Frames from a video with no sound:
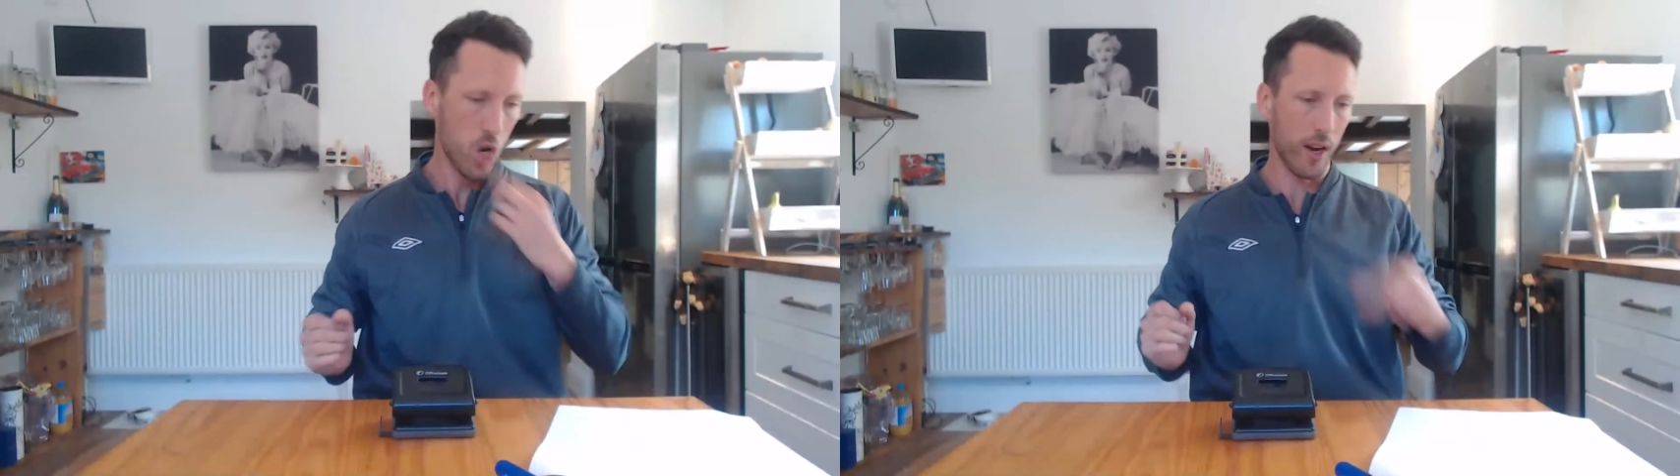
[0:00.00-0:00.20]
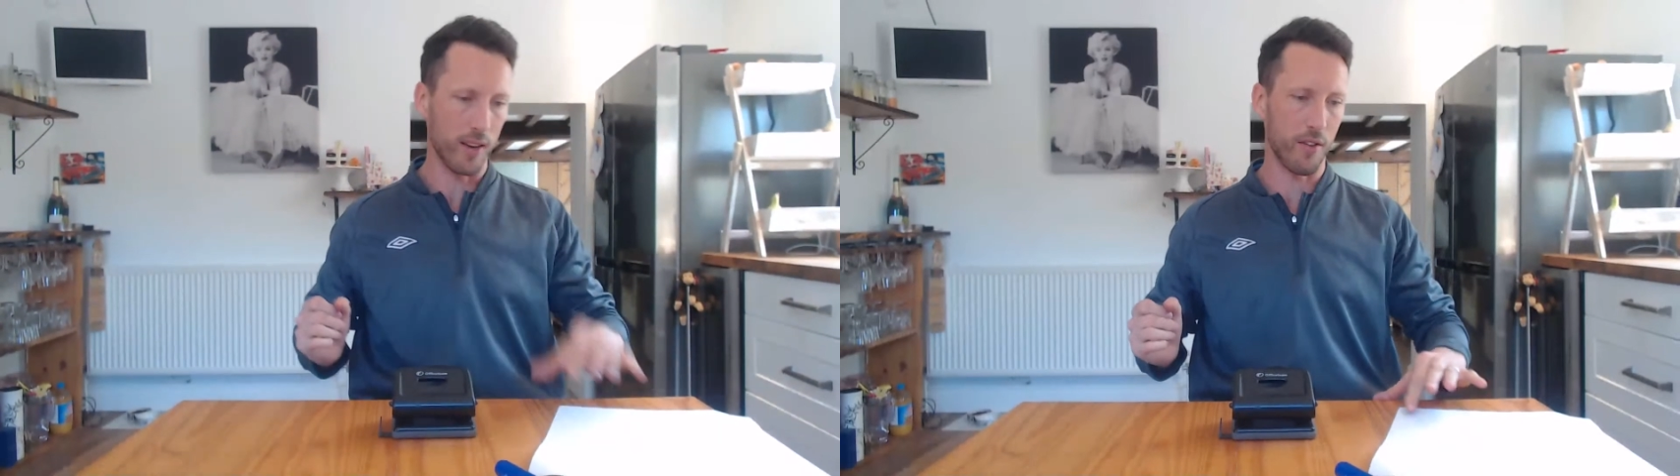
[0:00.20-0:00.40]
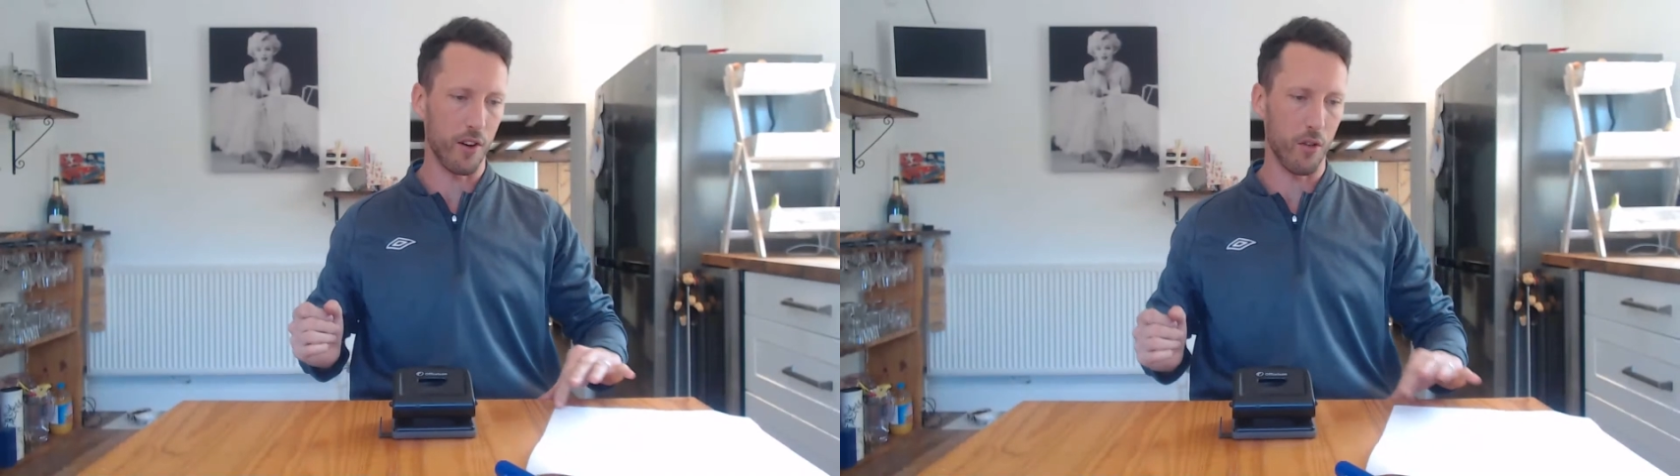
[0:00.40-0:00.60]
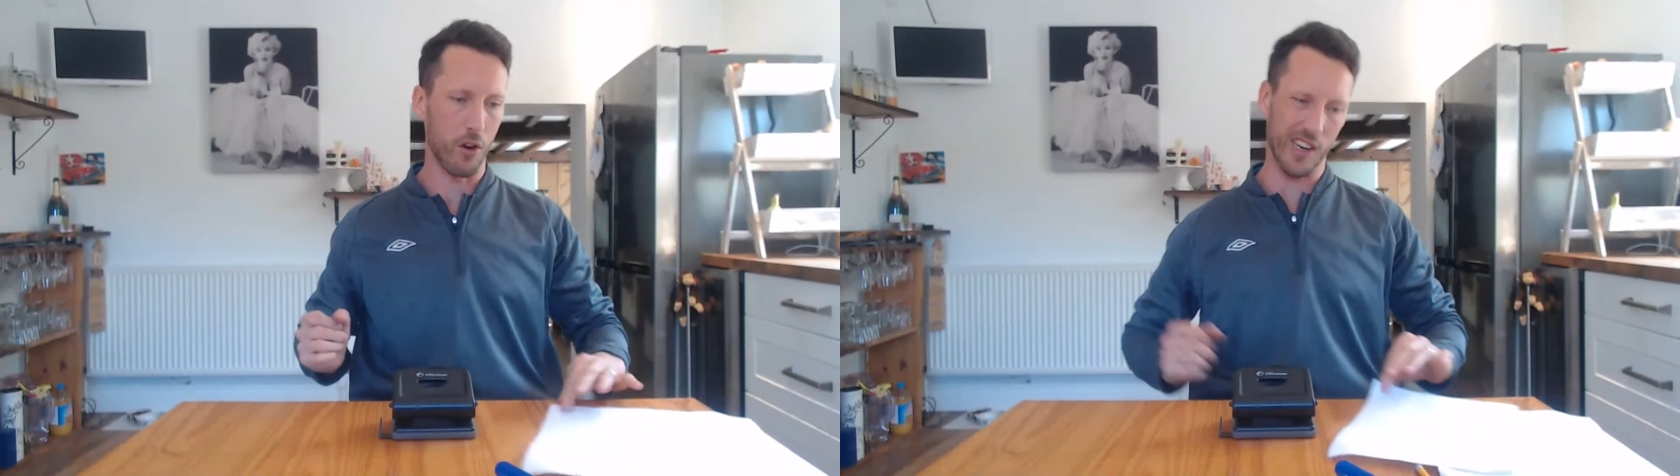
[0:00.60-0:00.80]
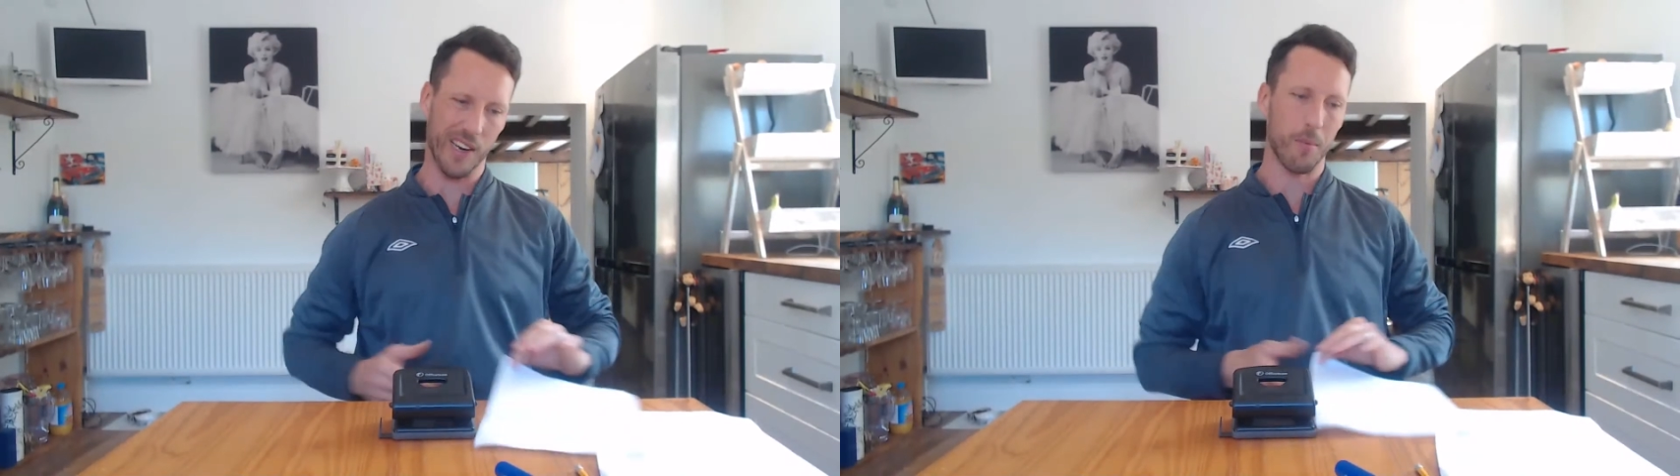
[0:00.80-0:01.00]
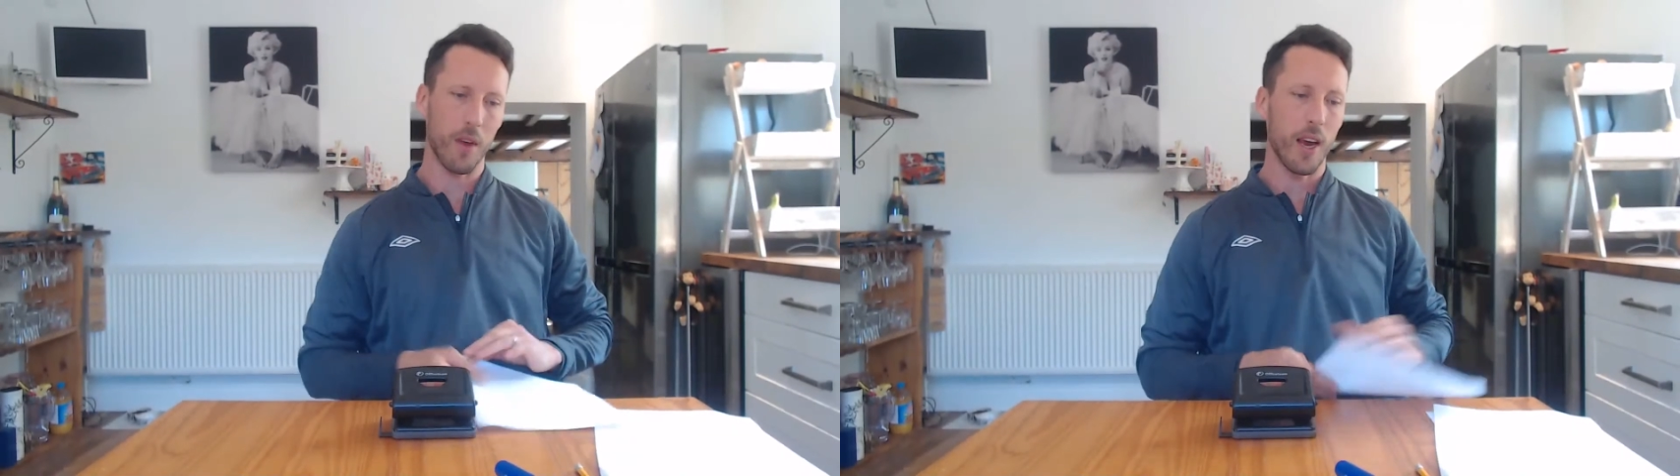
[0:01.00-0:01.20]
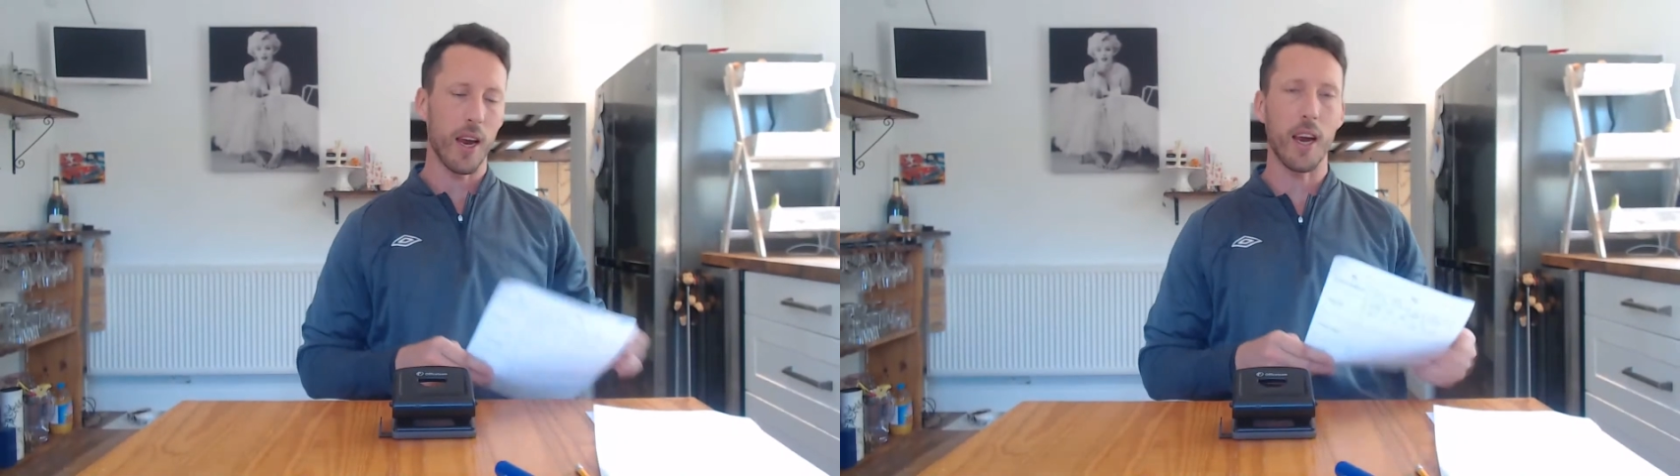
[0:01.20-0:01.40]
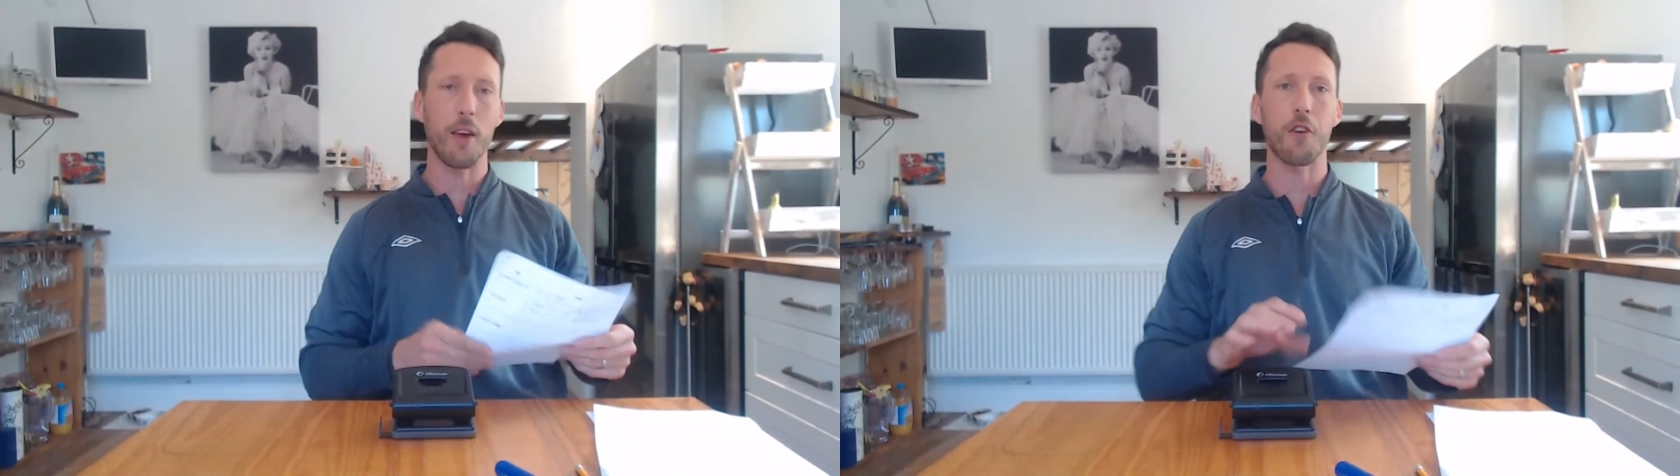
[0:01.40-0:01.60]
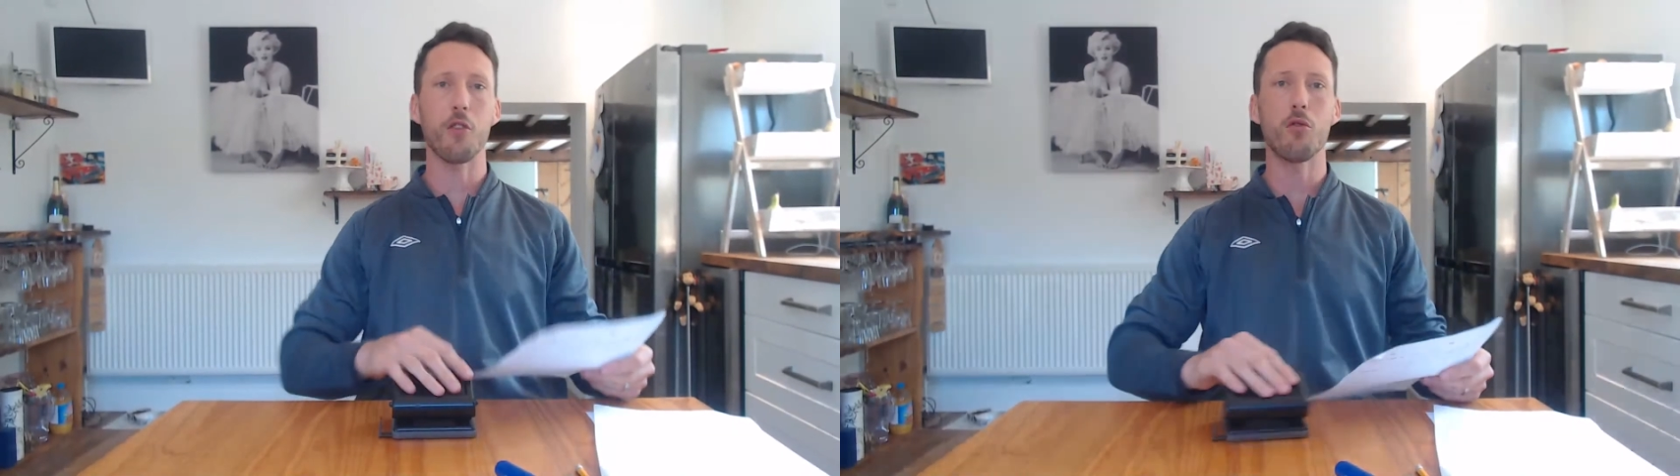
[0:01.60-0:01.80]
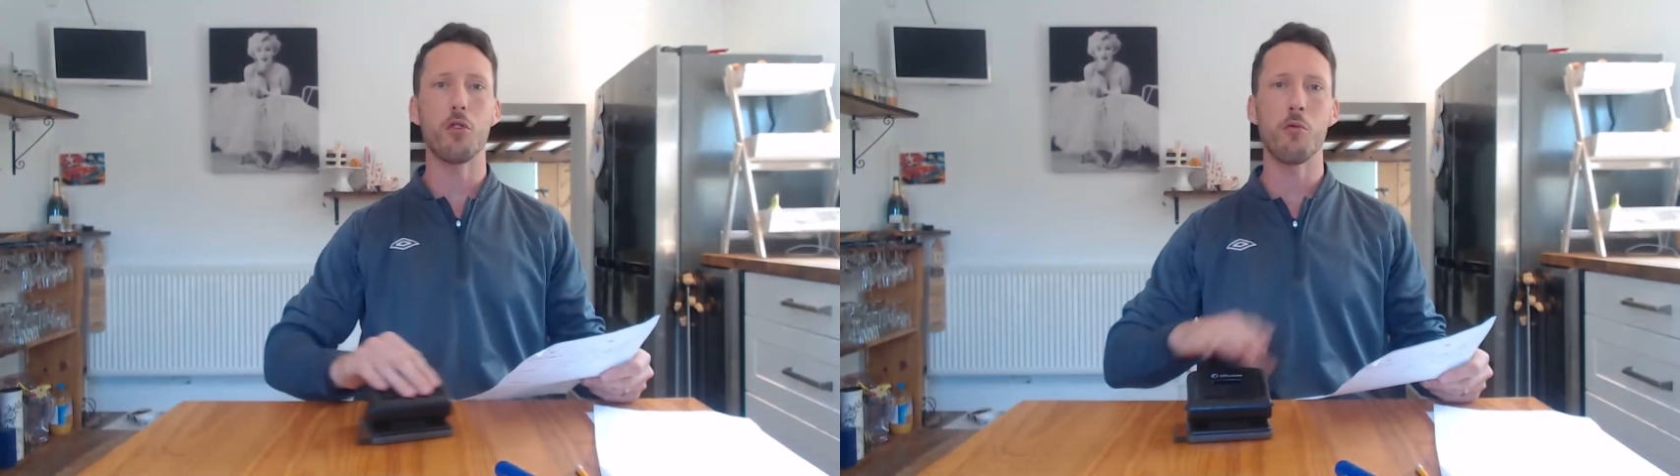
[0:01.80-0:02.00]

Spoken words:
let's have a little look. If you do